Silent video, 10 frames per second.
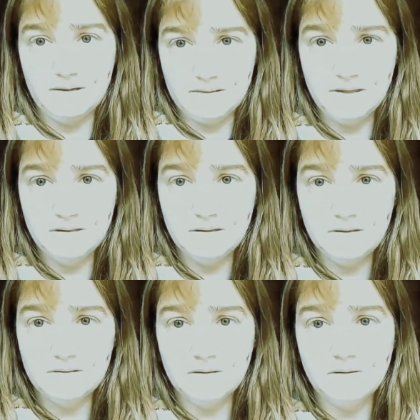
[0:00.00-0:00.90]
I
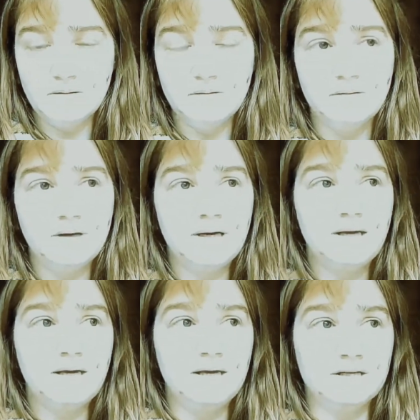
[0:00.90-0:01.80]
intended it
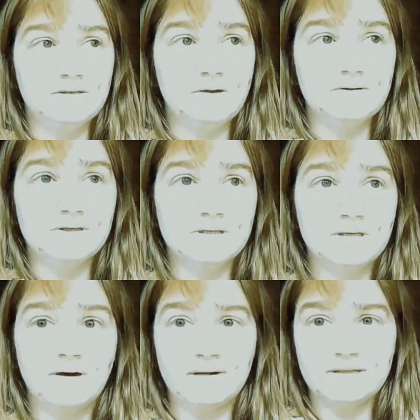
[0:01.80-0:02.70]
to. It's
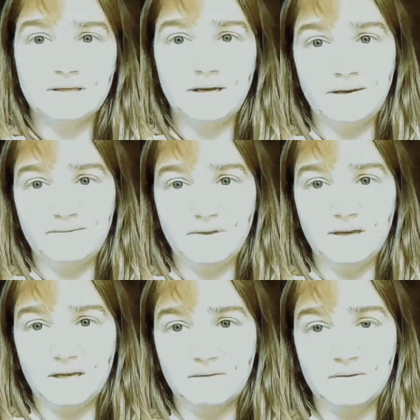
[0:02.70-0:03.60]
not just an
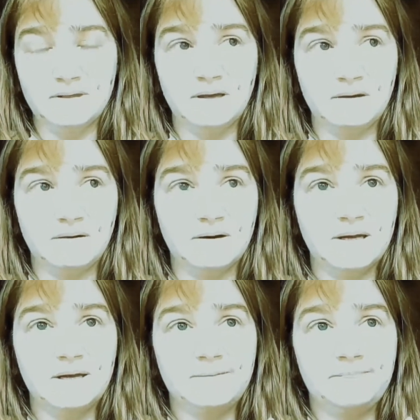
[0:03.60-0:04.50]
isolated event here and
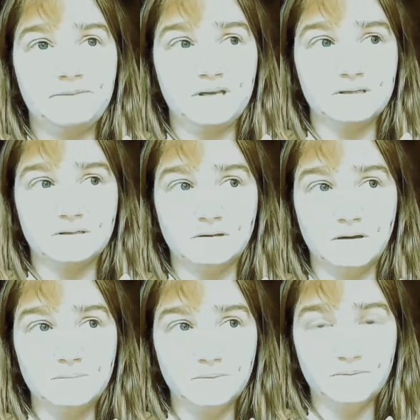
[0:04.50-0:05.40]
there,
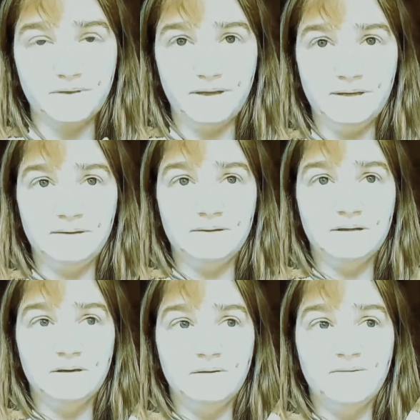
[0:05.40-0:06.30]
it's a global
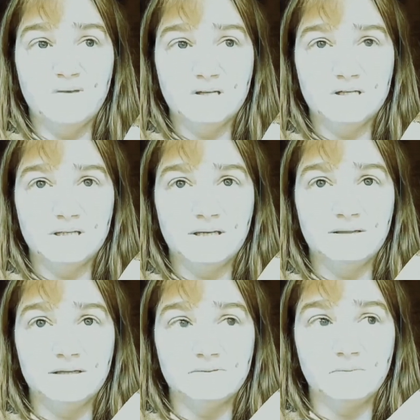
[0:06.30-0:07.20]
thing. You know,
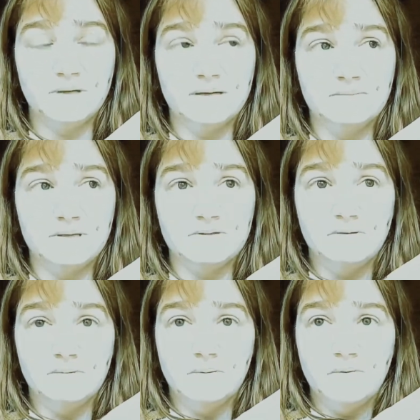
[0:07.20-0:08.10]
eventually this will
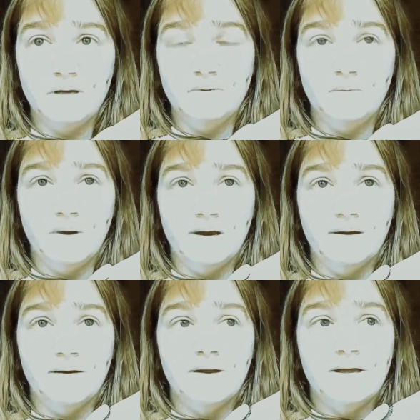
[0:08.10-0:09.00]
get me to a
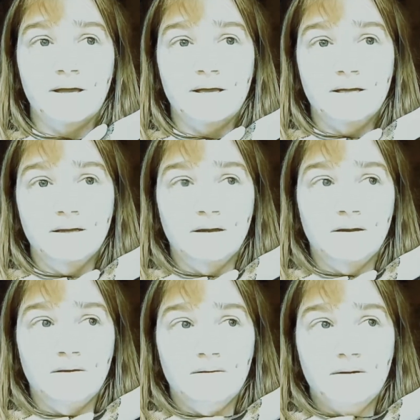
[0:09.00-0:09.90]
point where,
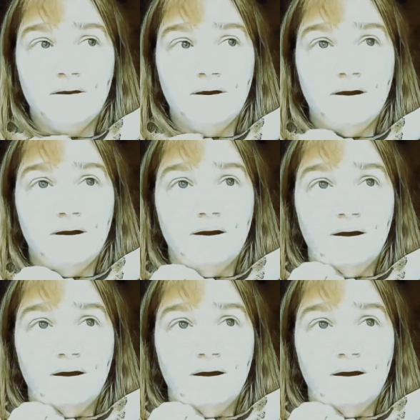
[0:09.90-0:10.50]
you know,